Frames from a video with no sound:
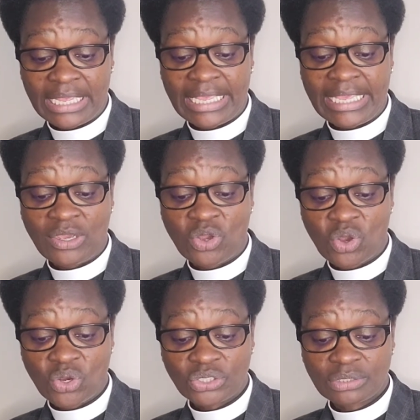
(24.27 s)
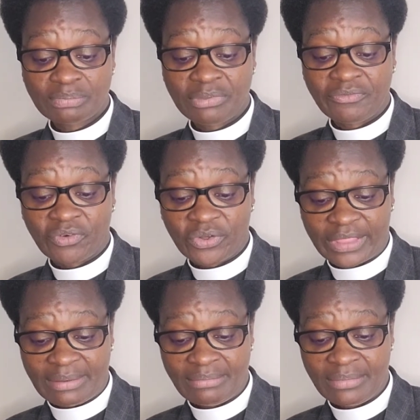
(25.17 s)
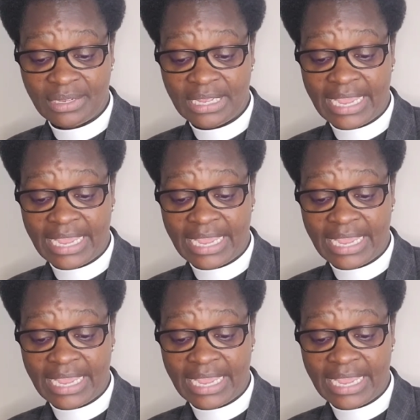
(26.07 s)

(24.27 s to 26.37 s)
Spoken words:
he goes before them,